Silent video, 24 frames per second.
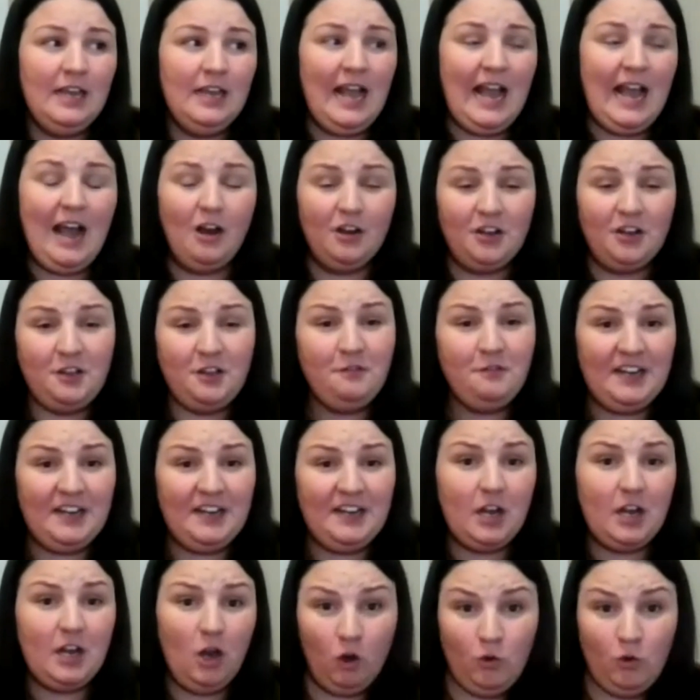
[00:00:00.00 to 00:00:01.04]
how do you find
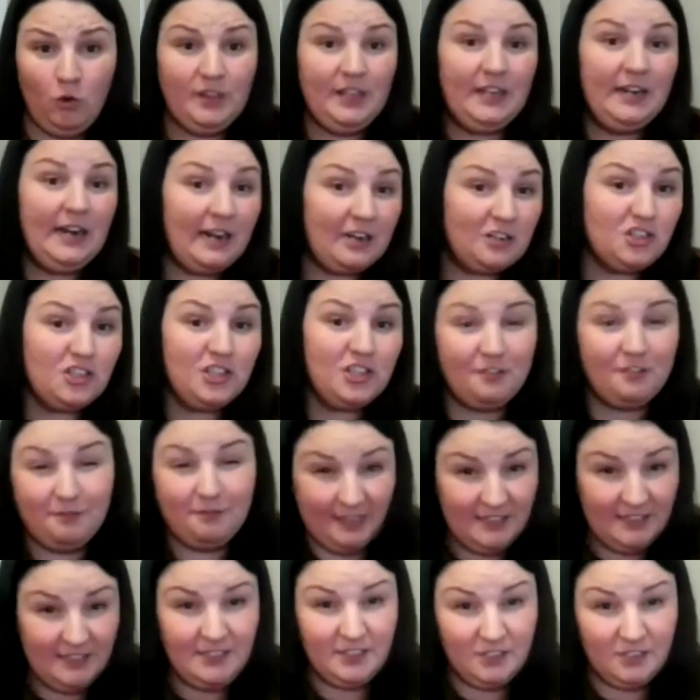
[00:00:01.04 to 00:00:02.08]
a coat that actually
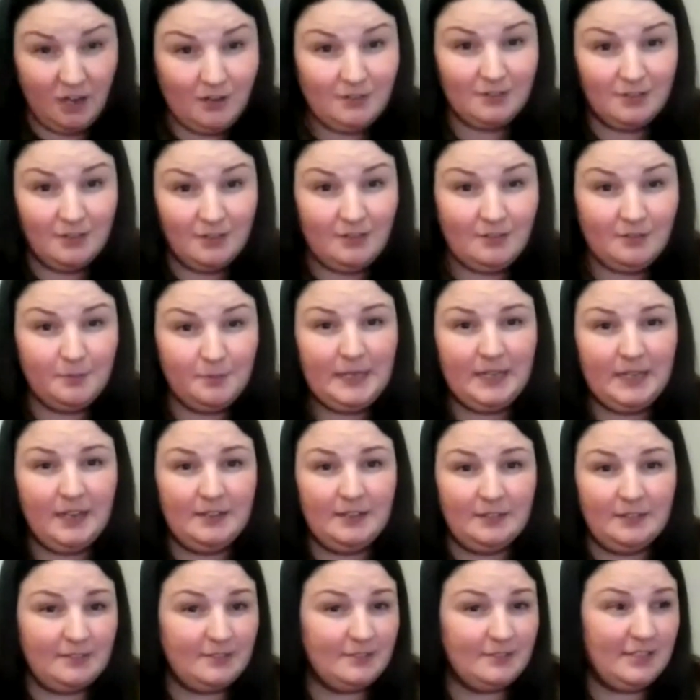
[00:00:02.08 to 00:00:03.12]
fits a dachshund
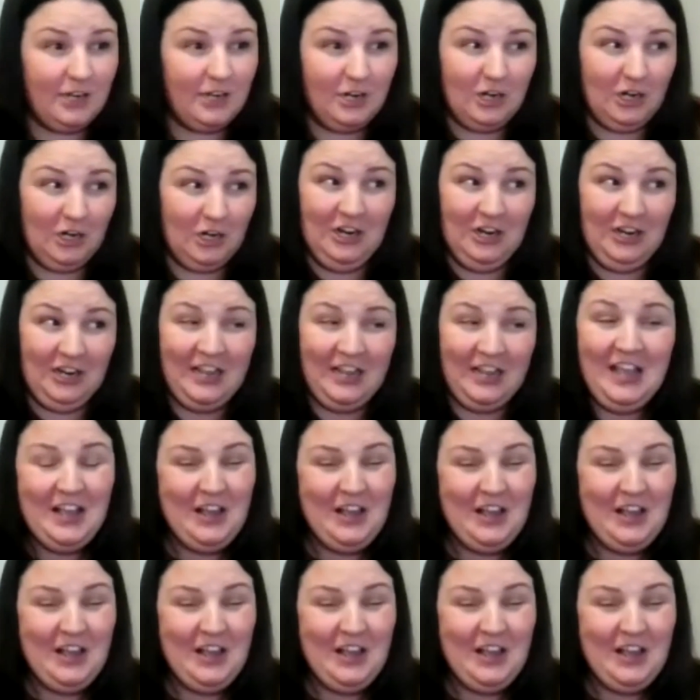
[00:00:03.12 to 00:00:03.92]
because they're